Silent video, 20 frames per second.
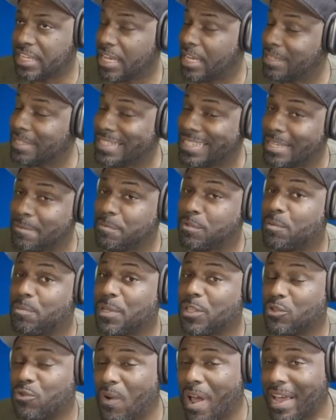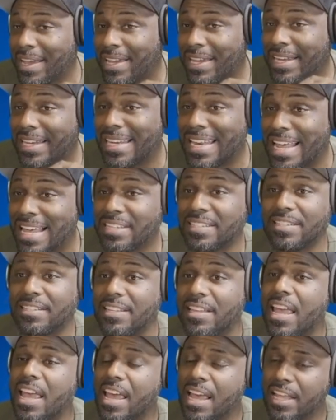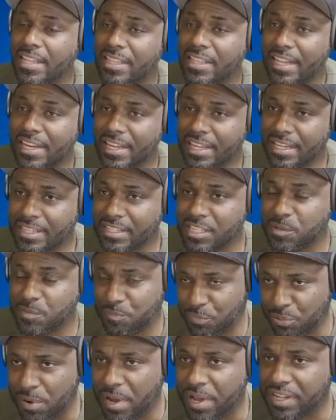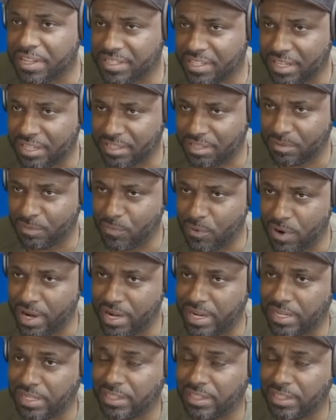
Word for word: it seems to be tracking less than its predecessor, Brian.